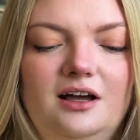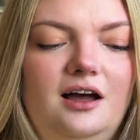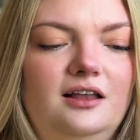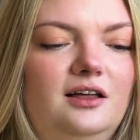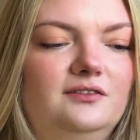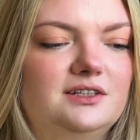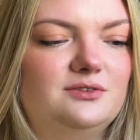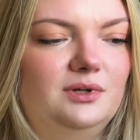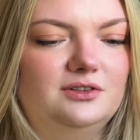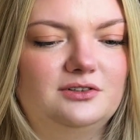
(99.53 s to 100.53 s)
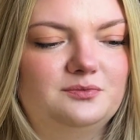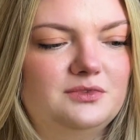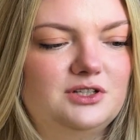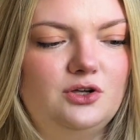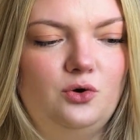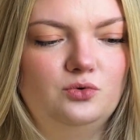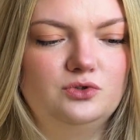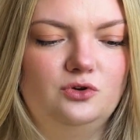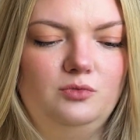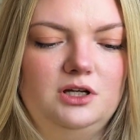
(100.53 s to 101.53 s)
love this sweater
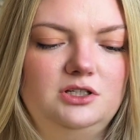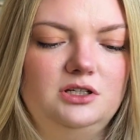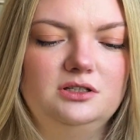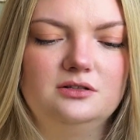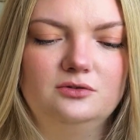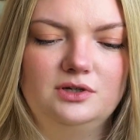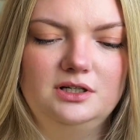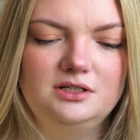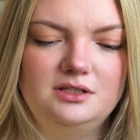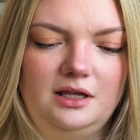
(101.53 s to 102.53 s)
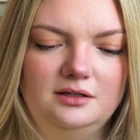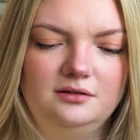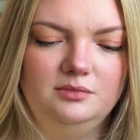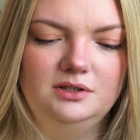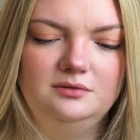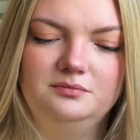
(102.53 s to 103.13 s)
so much. It's already stayed a bit.